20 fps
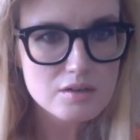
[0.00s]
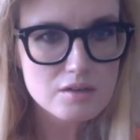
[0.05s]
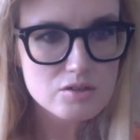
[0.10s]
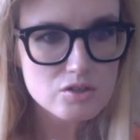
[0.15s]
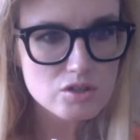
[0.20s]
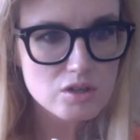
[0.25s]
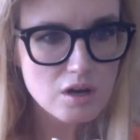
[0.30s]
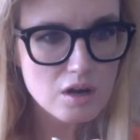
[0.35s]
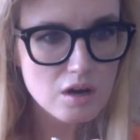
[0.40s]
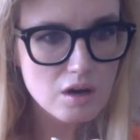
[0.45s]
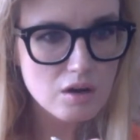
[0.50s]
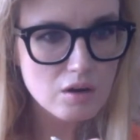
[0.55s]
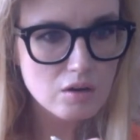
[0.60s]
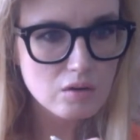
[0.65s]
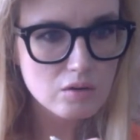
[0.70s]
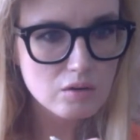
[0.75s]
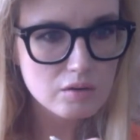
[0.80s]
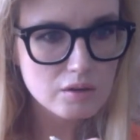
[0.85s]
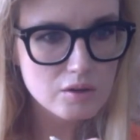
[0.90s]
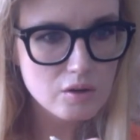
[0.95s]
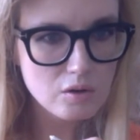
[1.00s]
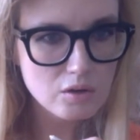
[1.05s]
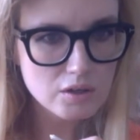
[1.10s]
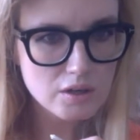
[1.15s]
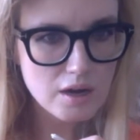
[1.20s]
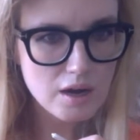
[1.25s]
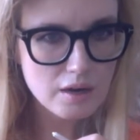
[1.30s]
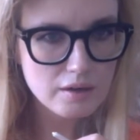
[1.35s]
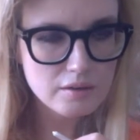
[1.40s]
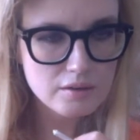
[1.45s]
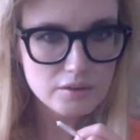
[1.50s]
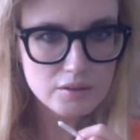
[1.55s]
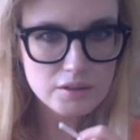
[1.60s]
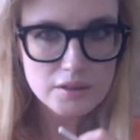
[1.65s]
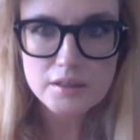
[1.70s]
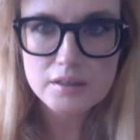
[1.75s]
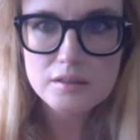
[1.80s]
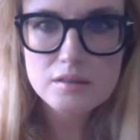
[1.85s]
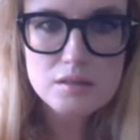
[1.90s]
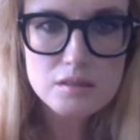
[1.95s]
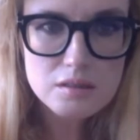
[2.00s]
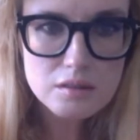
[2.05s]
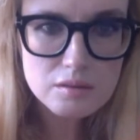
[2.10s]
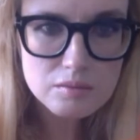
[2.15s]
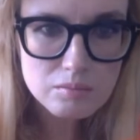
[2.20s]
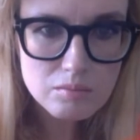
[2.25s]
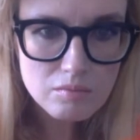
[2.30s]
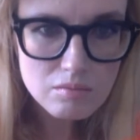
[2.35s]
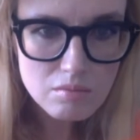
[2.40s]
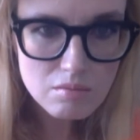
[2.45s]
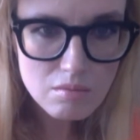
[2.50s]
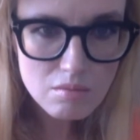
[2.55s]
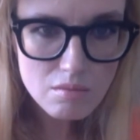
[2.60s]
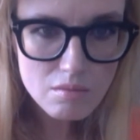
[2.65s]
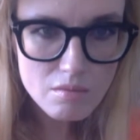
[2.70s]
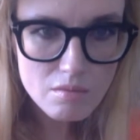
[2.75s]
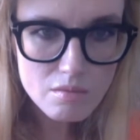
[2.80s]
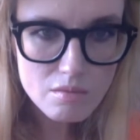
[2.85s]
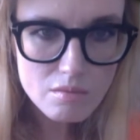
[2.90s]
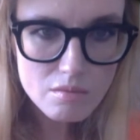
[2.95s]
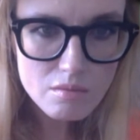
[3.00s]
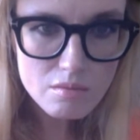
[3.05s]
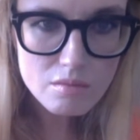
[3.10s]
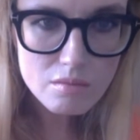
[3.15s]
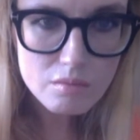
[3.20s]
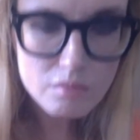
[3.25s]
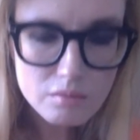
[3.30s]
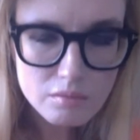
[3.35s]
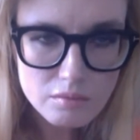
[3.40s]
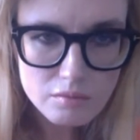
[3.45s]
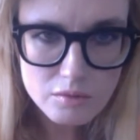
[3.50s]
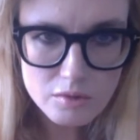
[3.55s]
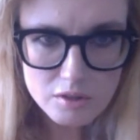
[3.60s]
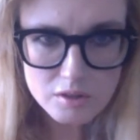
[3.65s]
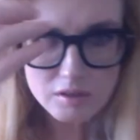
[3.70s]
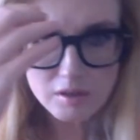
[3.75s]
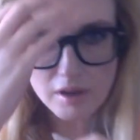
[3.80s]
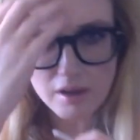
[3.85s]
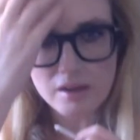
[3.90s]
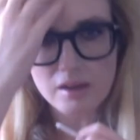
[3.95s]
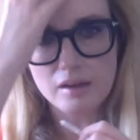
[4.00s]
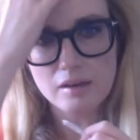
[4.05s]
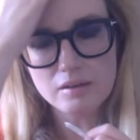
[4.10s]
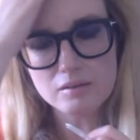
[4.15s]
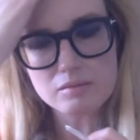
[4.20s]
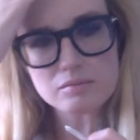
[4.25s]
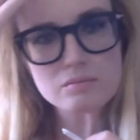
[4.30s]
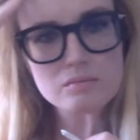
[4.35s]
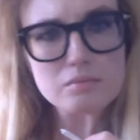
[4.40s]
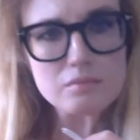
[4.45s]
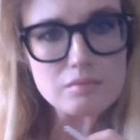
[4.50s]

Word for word: So hold on, here it is. One second.